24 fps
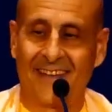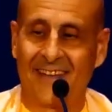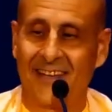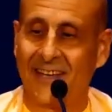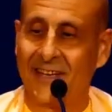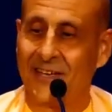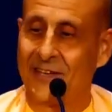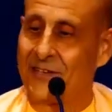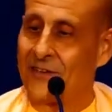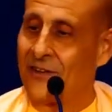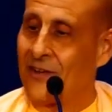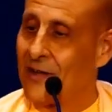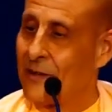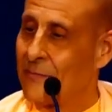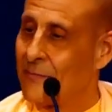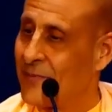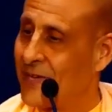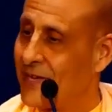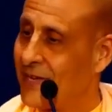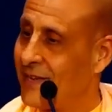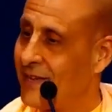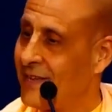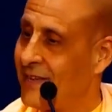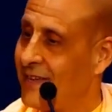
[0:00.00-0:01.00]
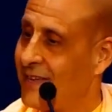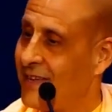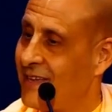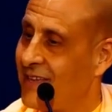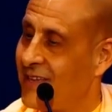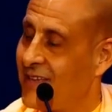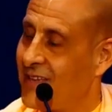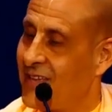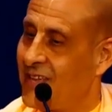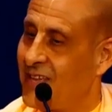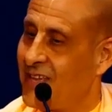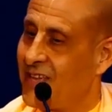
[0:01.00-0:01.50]
And he taught me,
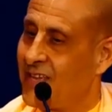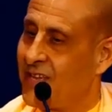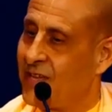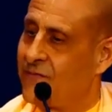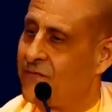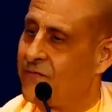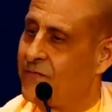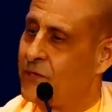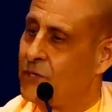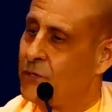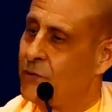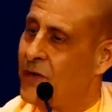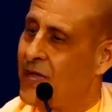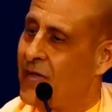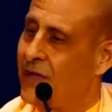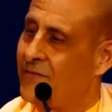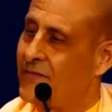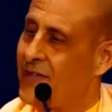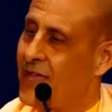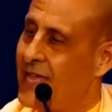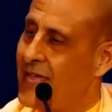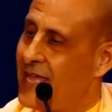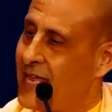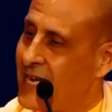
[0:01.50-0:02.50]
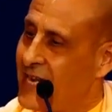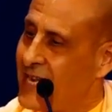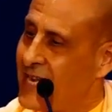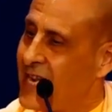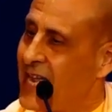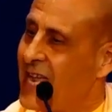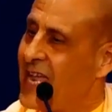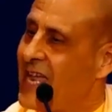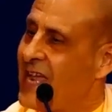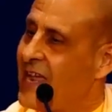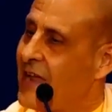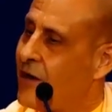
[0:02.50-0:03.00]
if you have
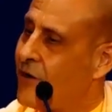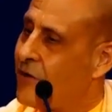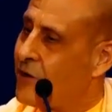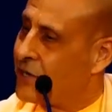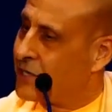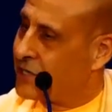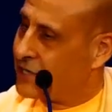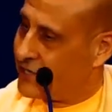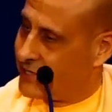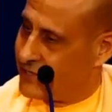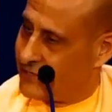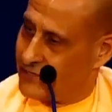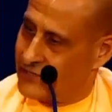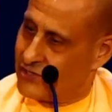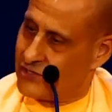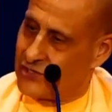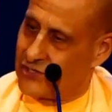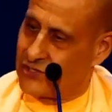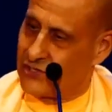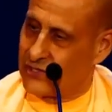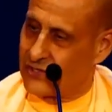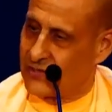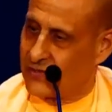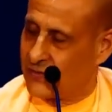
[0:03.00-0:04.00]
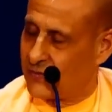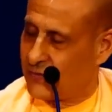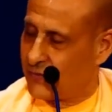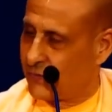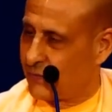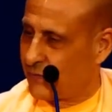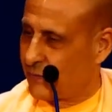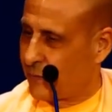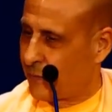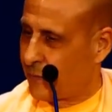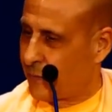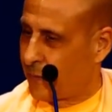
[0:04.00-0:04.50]
any arrogance
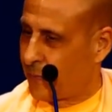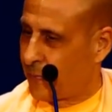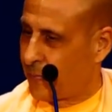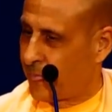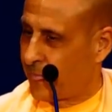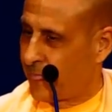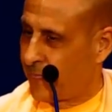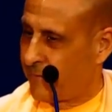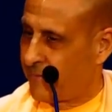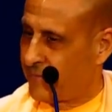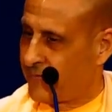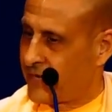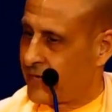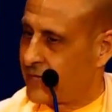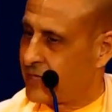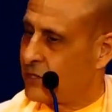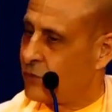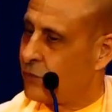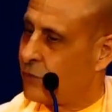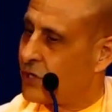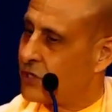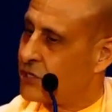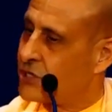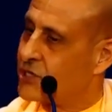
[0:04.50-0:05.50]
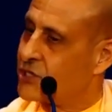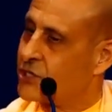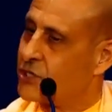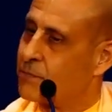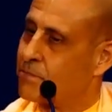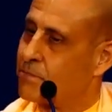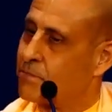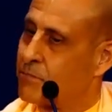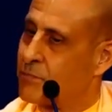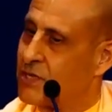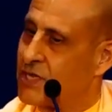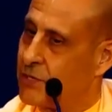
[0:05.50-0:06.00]
that you are
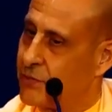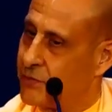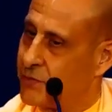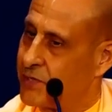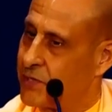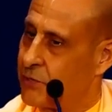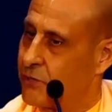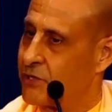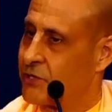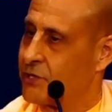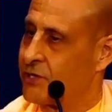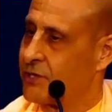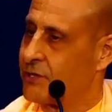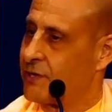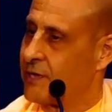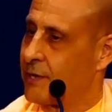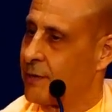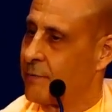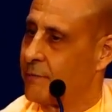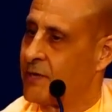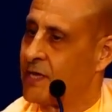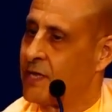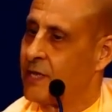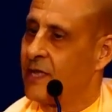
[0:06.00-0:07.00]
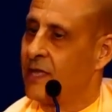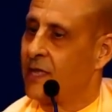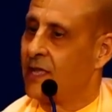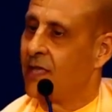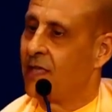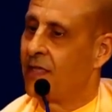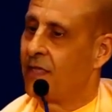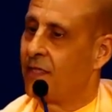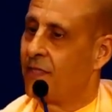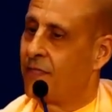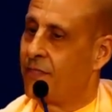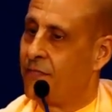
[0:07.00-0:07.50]
superior to them,
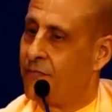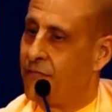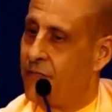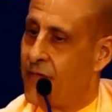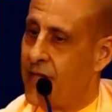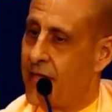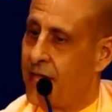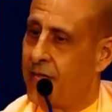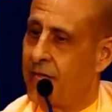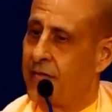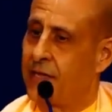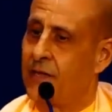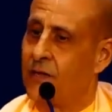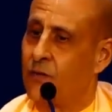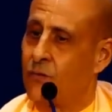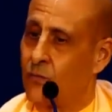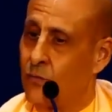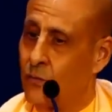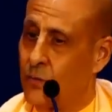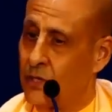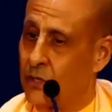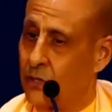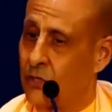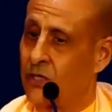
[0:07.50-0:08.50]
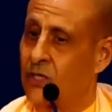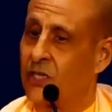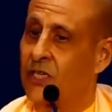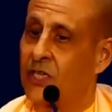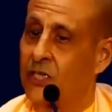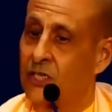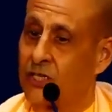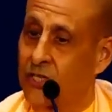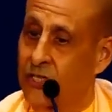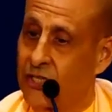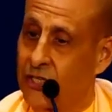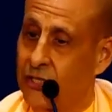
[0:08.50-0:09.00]
they will
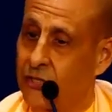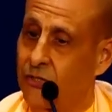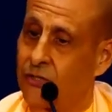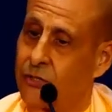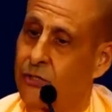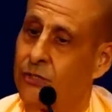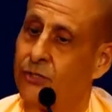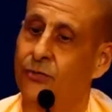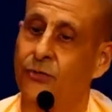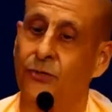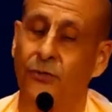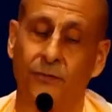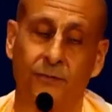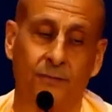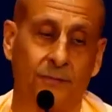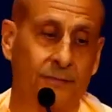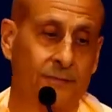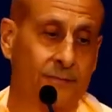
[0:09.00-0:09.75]
kill you.